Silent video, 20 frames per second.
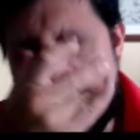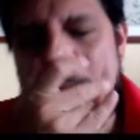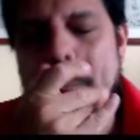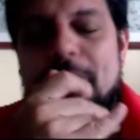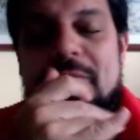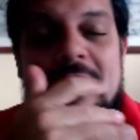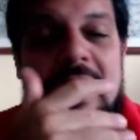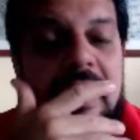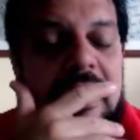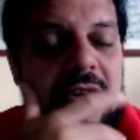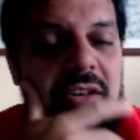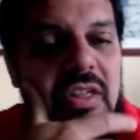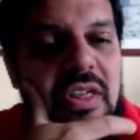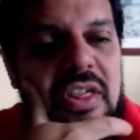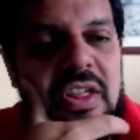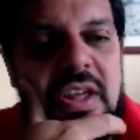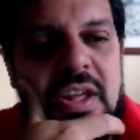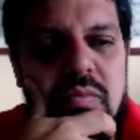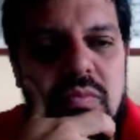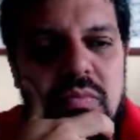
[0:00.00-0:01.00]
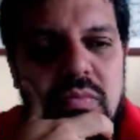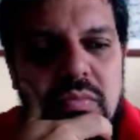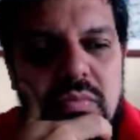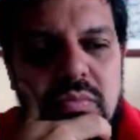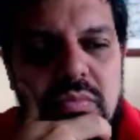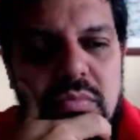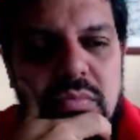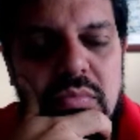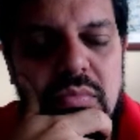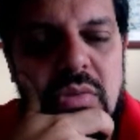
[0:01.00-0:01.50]
I don't think
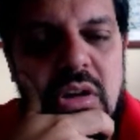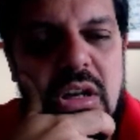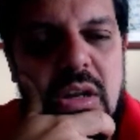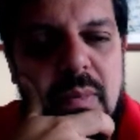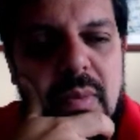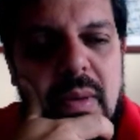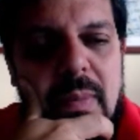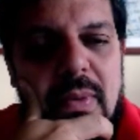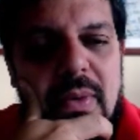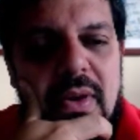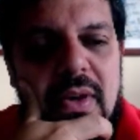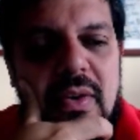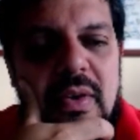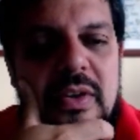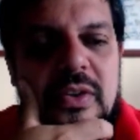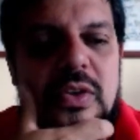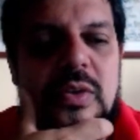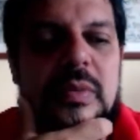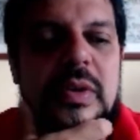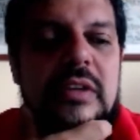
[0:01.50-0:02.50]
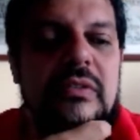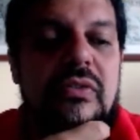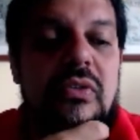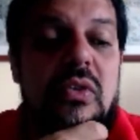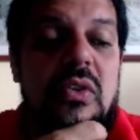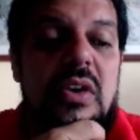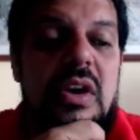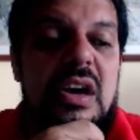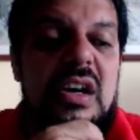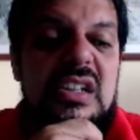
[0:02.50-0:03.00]
many people are going to bid
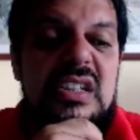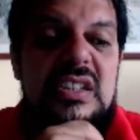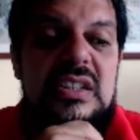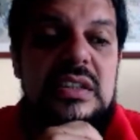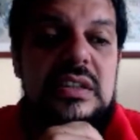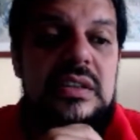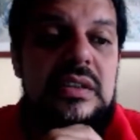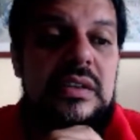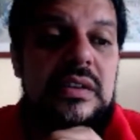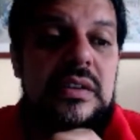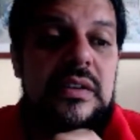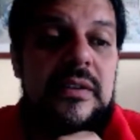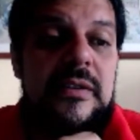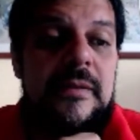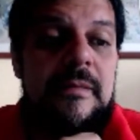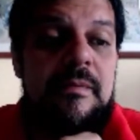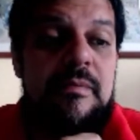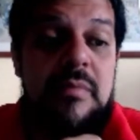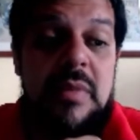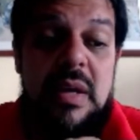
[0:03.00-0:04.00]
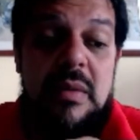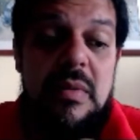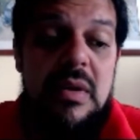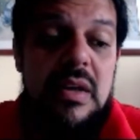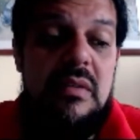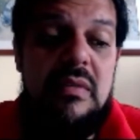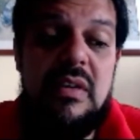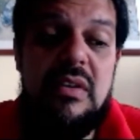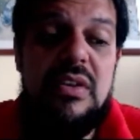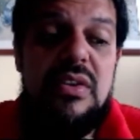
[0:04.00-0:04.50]
4 hearts. Maybe
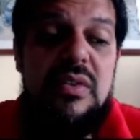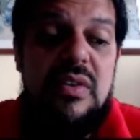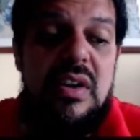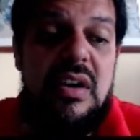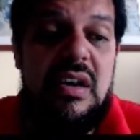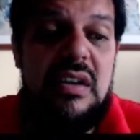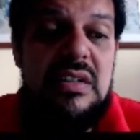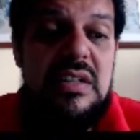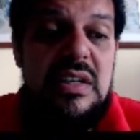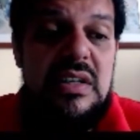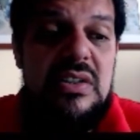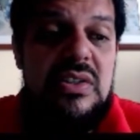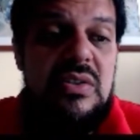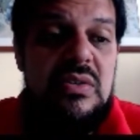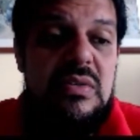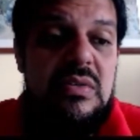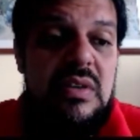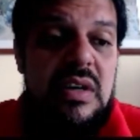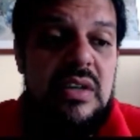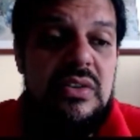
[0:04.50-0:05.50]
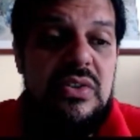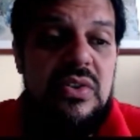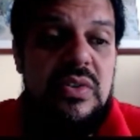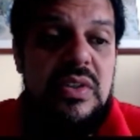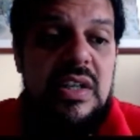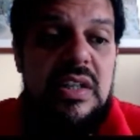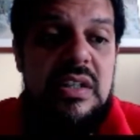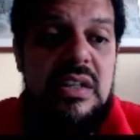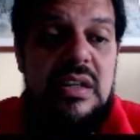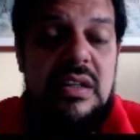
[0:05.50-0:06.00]
even 3 hearts as you
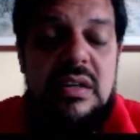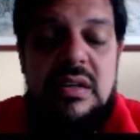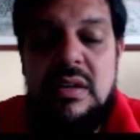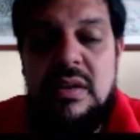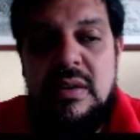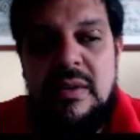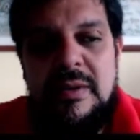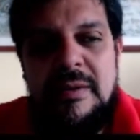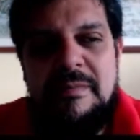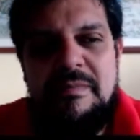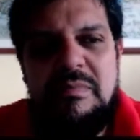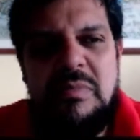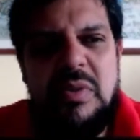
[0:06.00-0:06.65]
did, but